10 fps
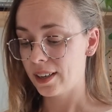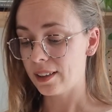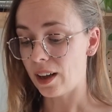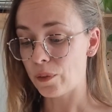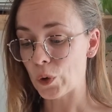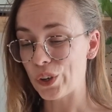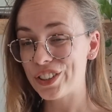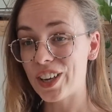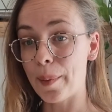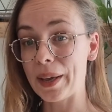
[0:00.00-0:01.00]
that I've
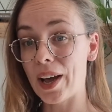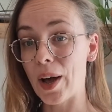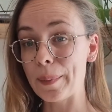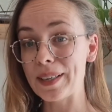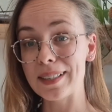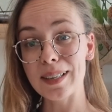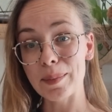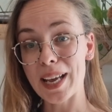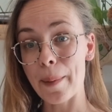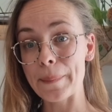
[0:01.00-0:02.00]
got coming up in
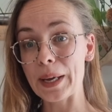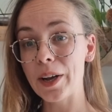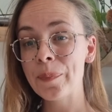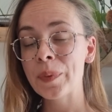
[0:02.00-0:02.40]
September.